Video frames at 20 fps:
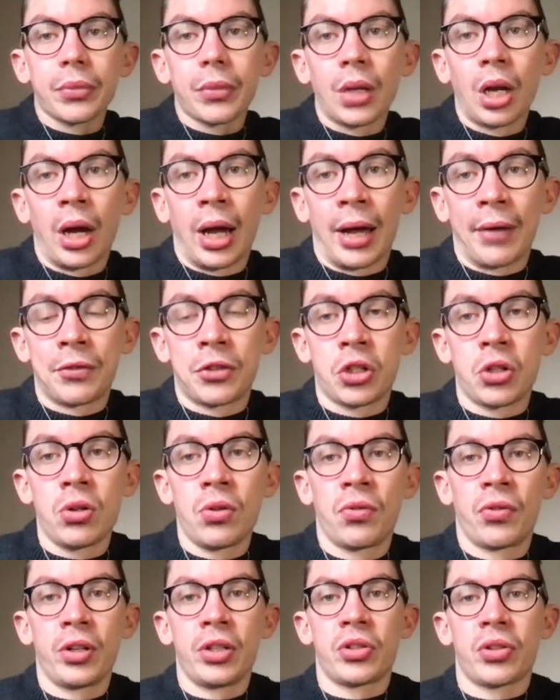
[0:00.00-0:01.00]
I have 2
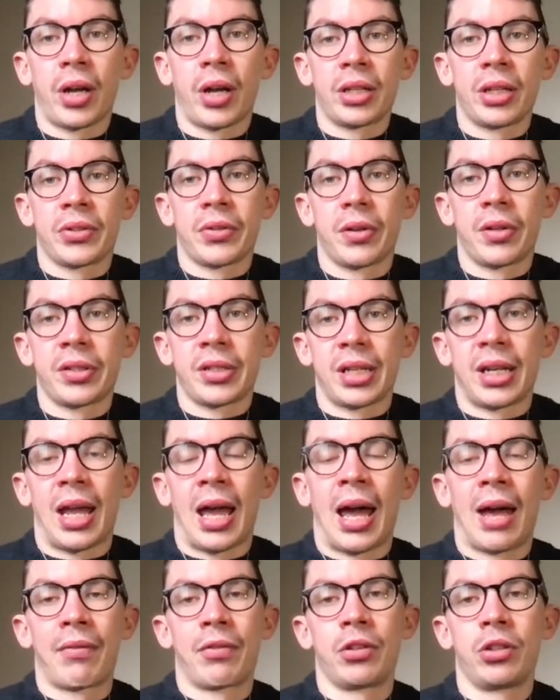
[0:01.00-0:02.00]
free transfers and
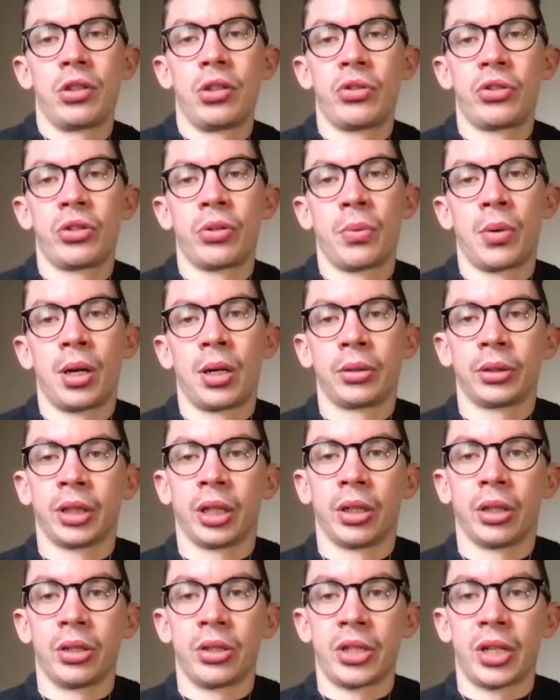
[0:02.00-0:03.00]
haven't used the wild
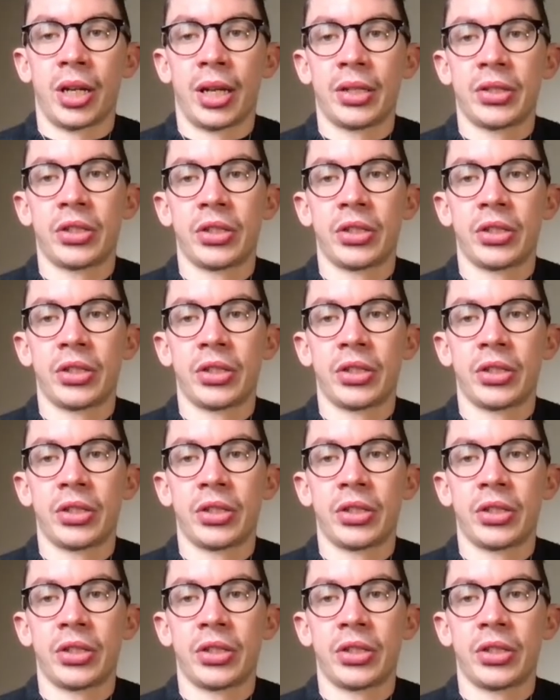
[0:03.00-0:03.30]
card yet.